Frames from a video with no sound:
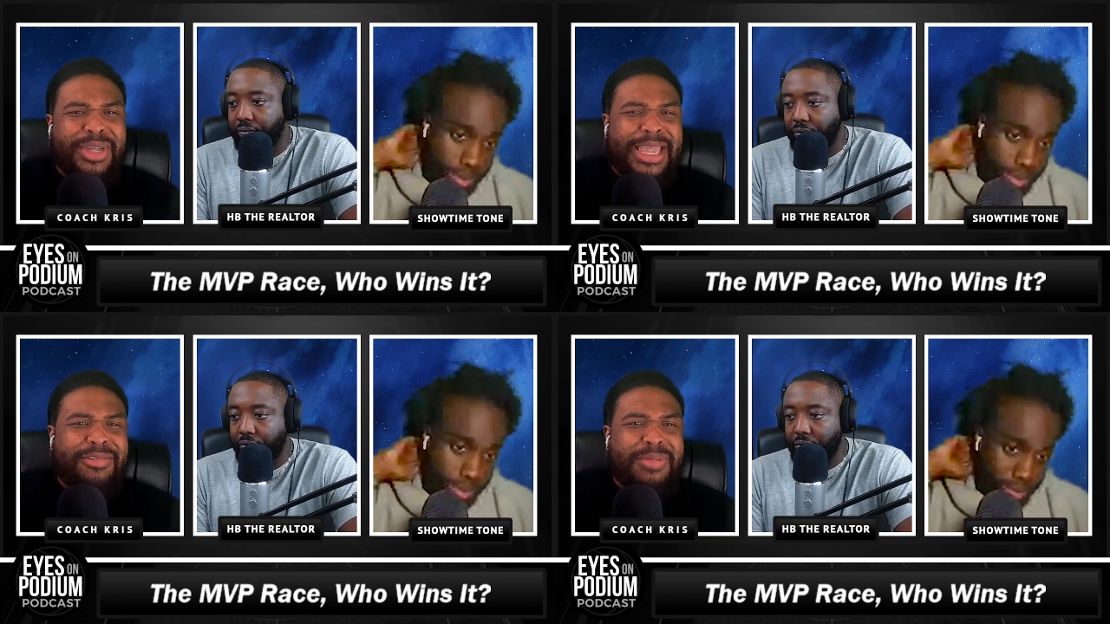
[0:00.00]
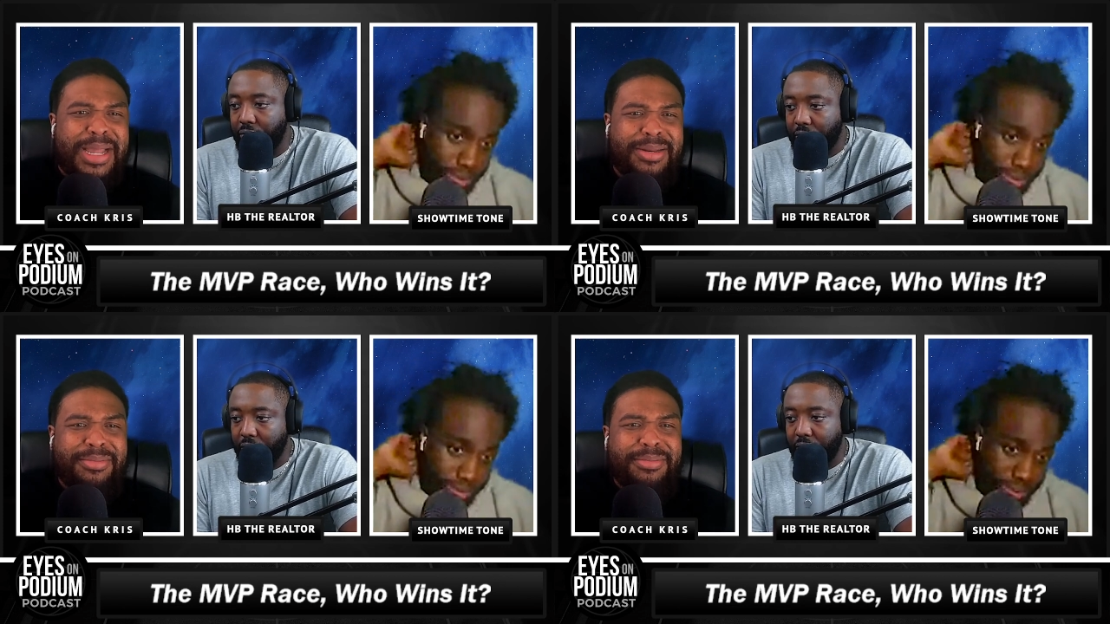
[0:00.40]
Speaker 1: three
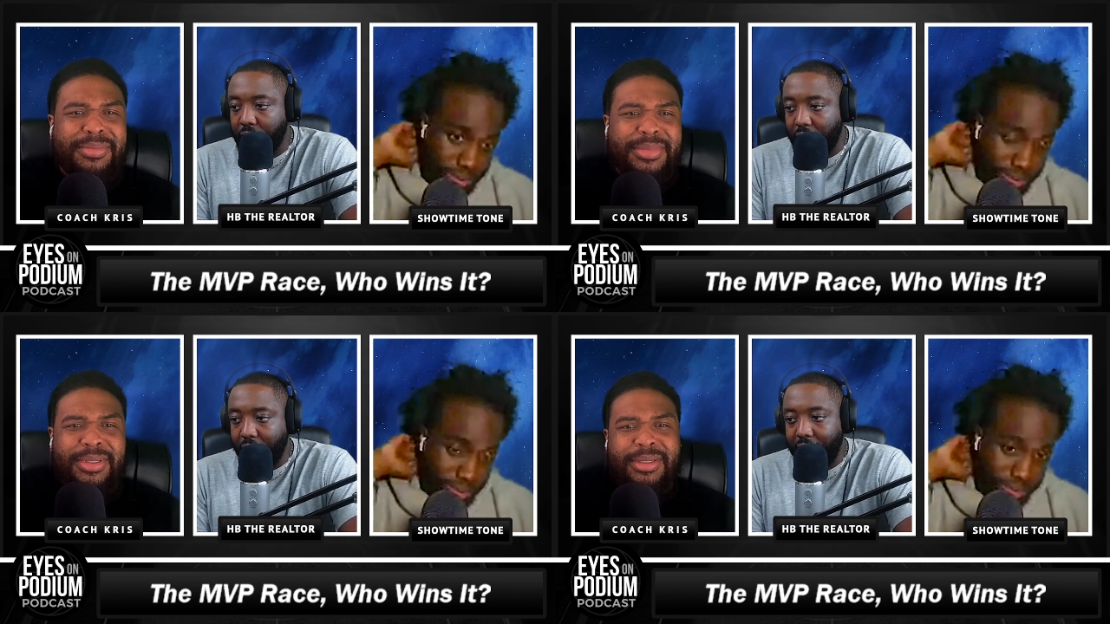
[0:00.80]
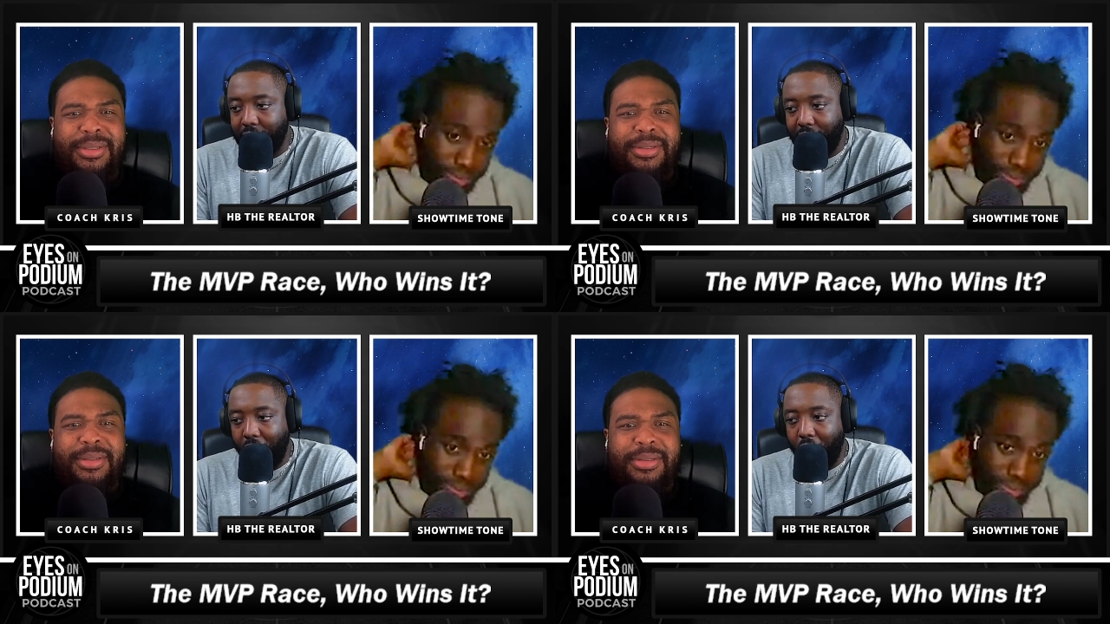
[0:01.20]
games behind? Them?
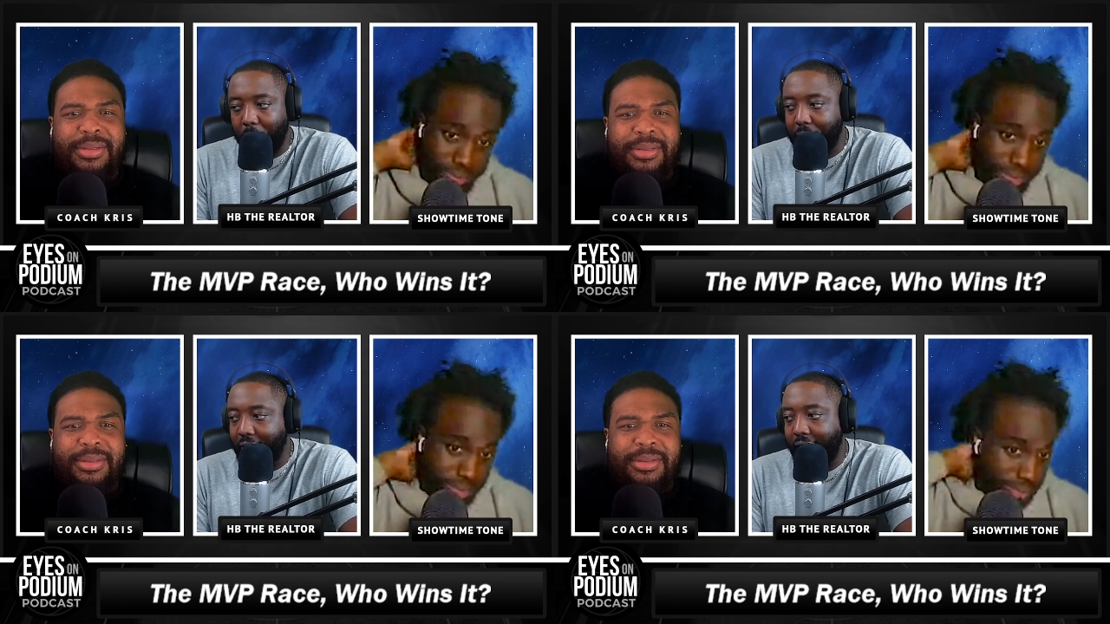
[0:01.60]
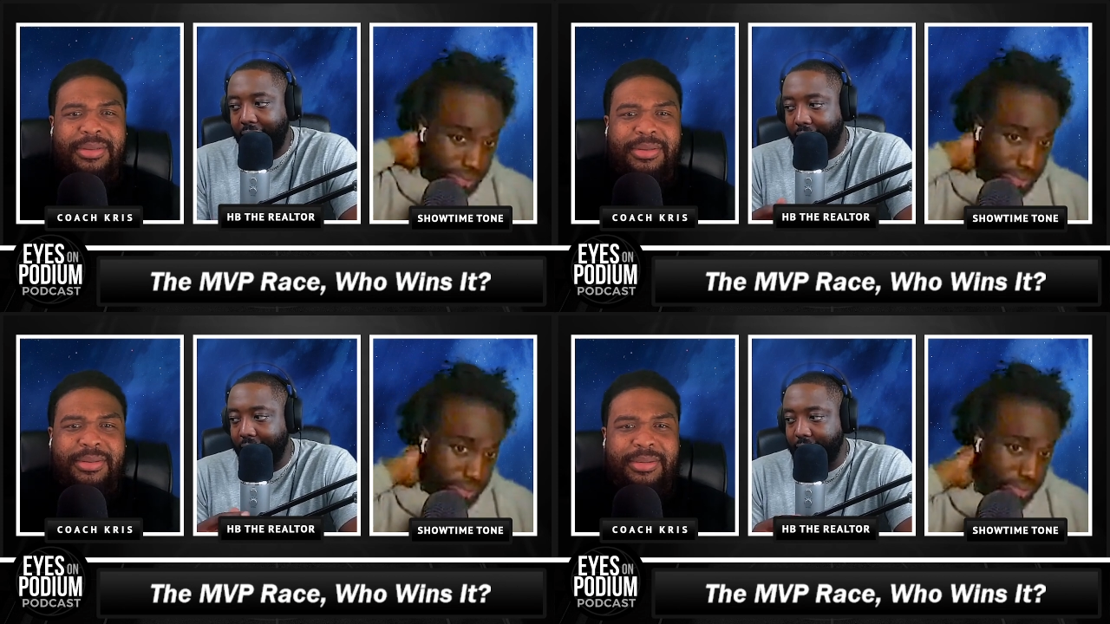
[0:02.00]
They are, but
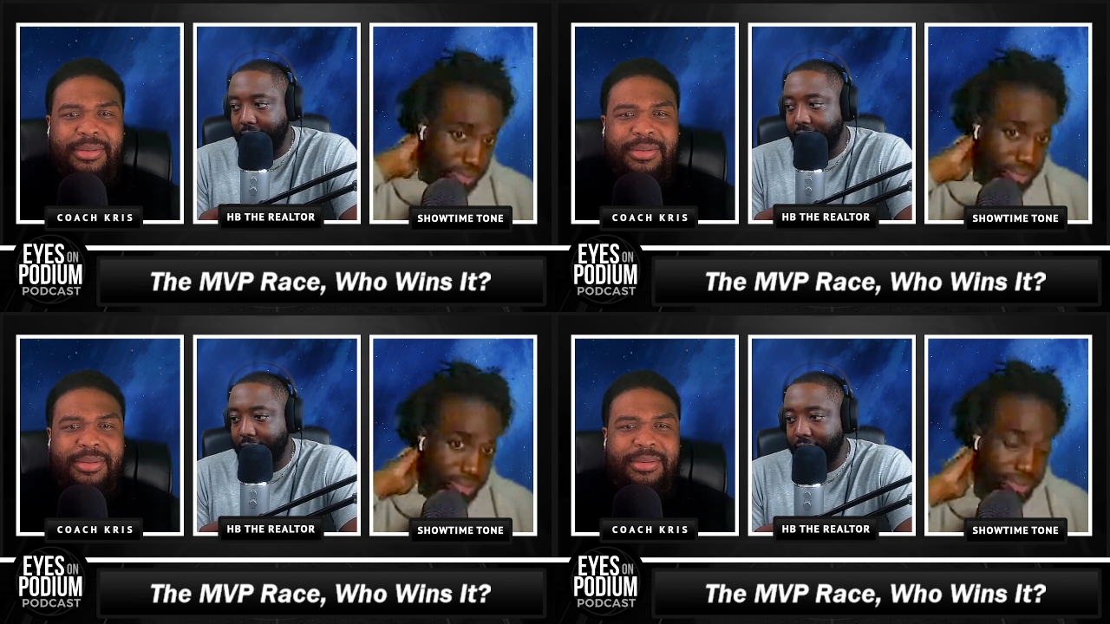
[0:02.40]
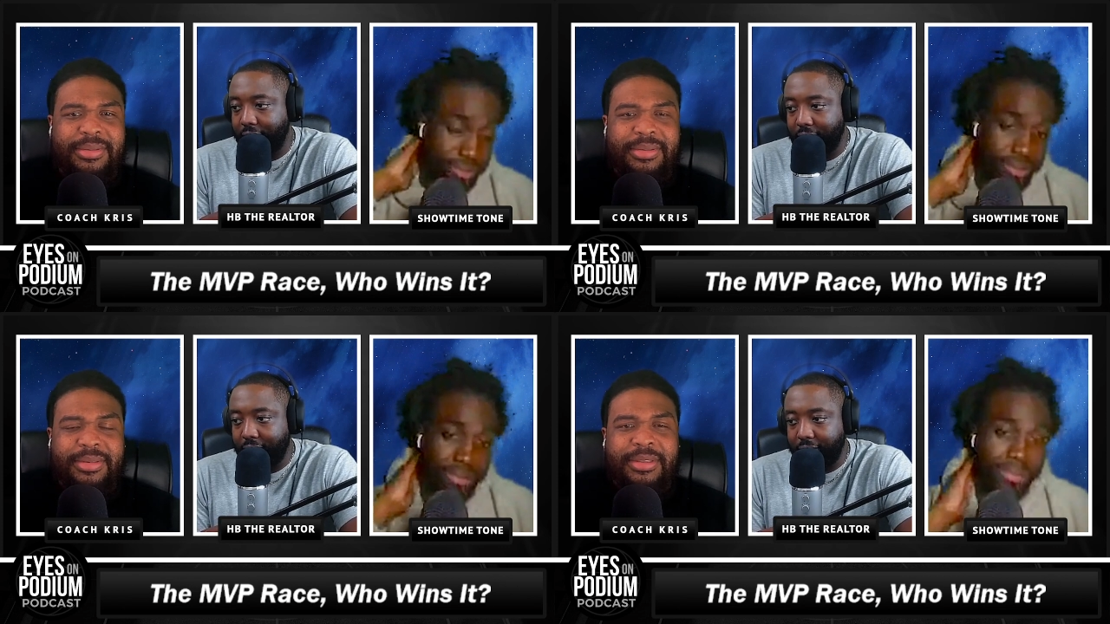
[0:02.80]
they're not catching.
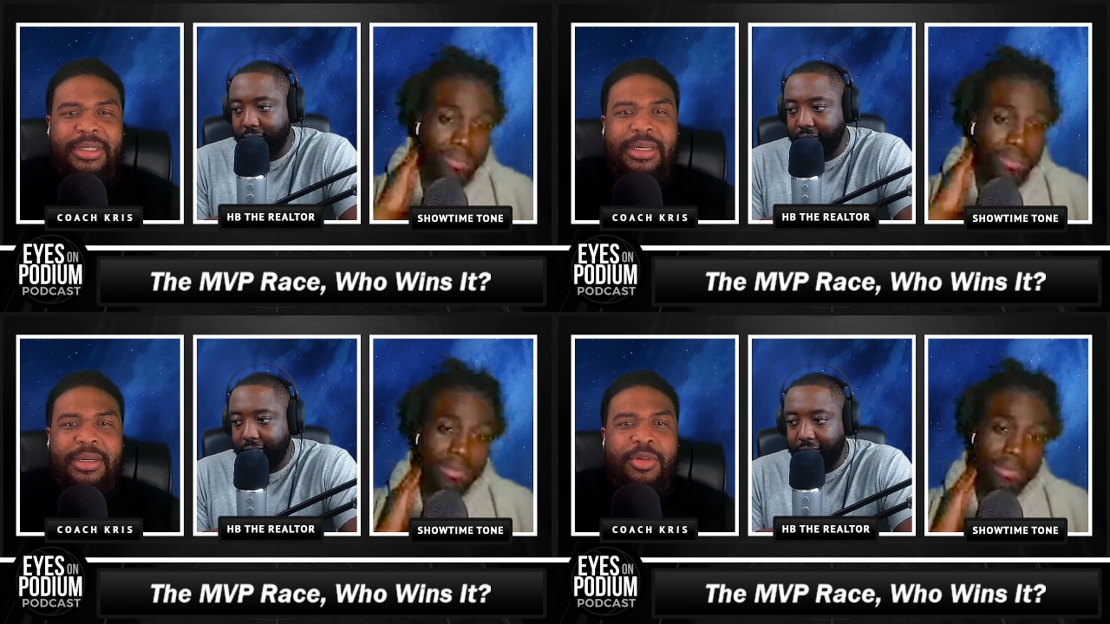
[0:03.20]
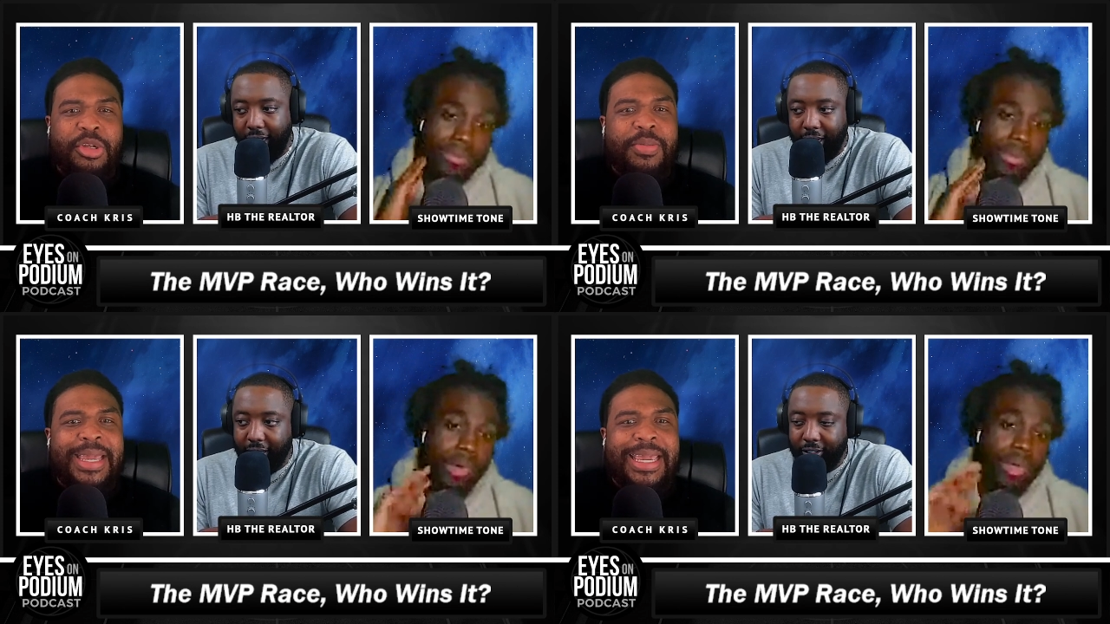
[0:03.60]

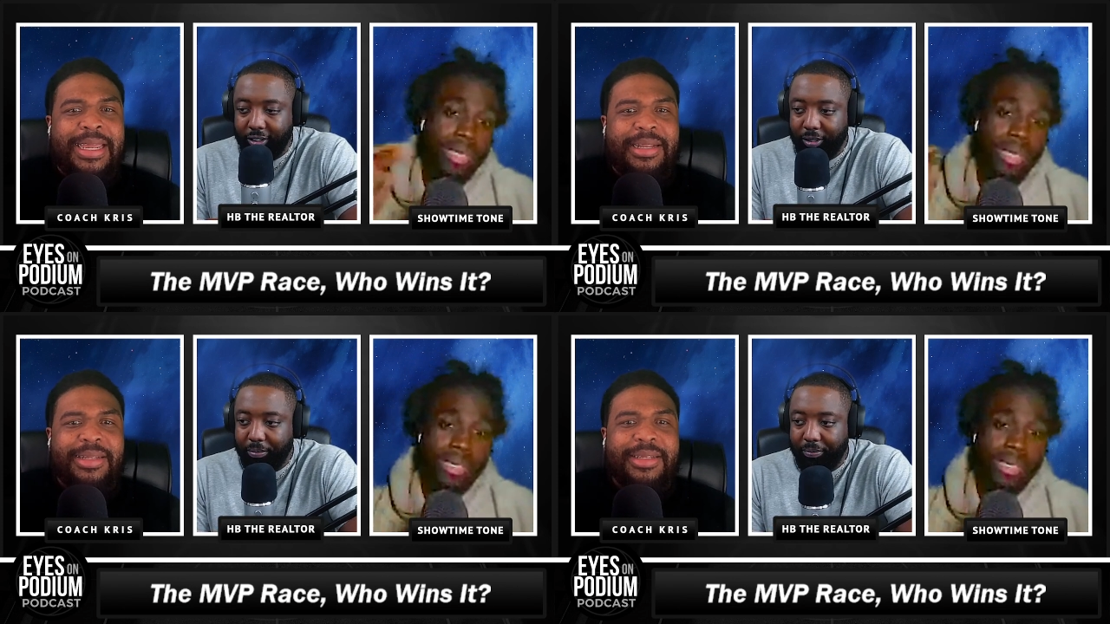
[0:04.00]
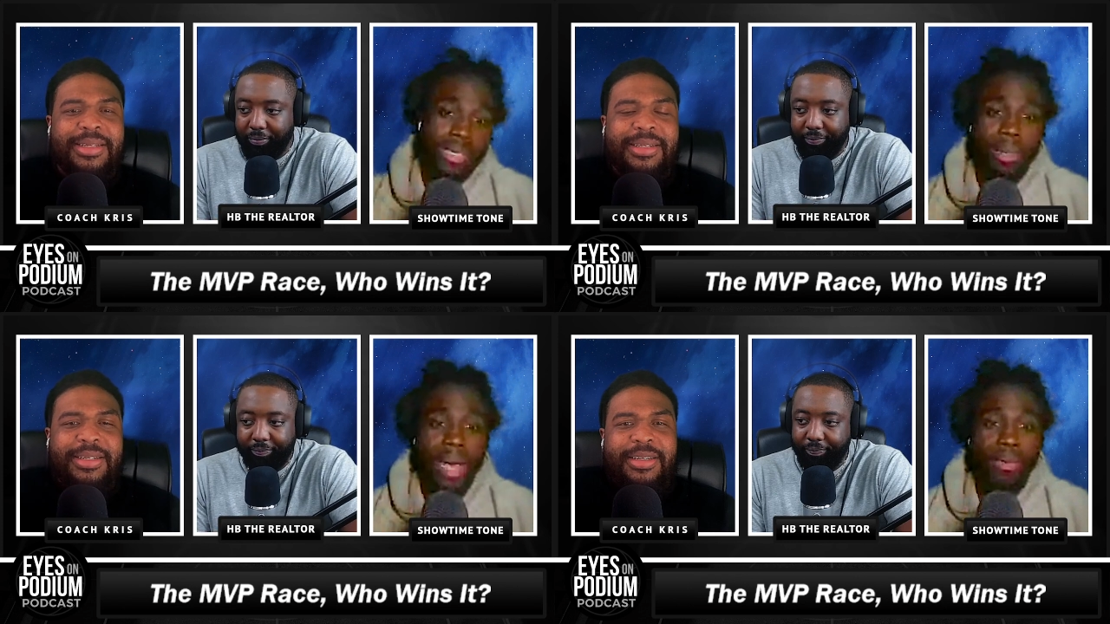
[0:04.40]
They're you not oh, mean? it's
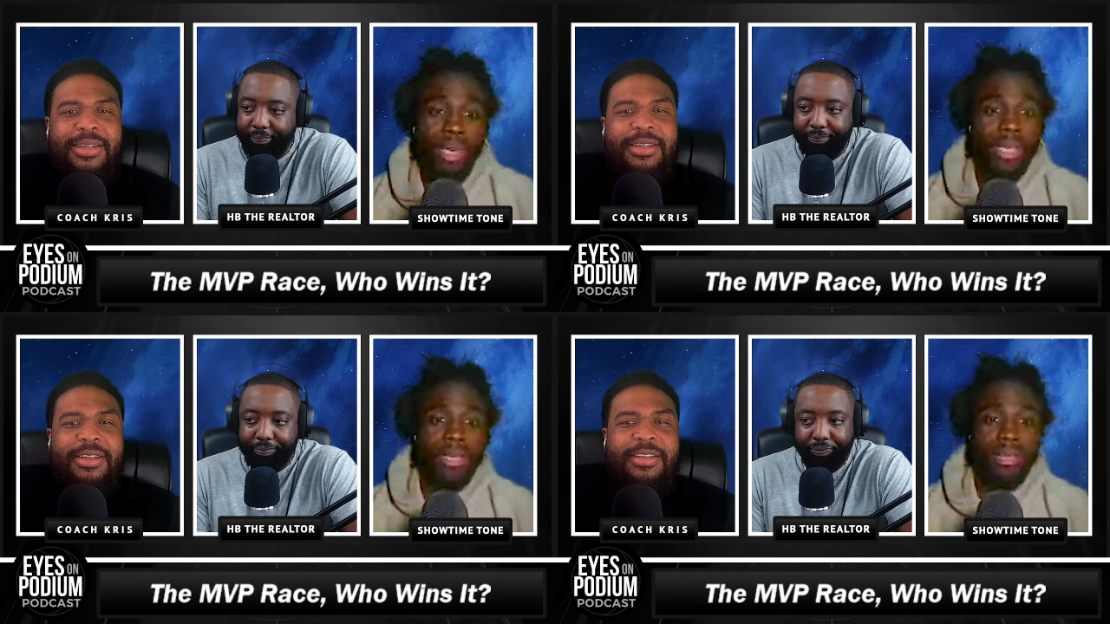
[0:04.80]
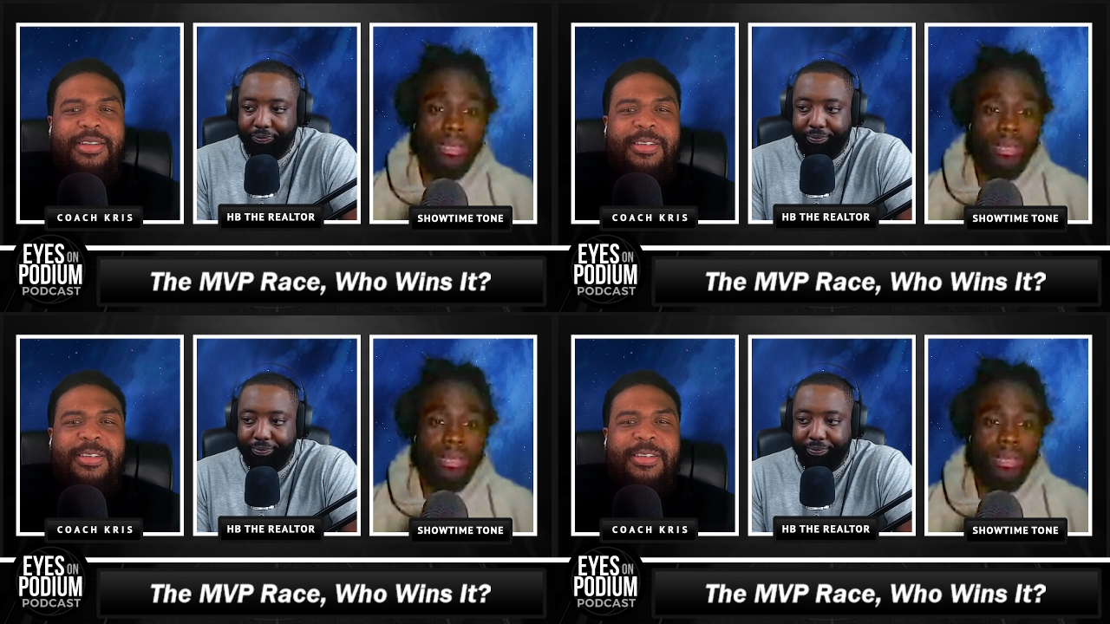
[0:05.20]
a bad week.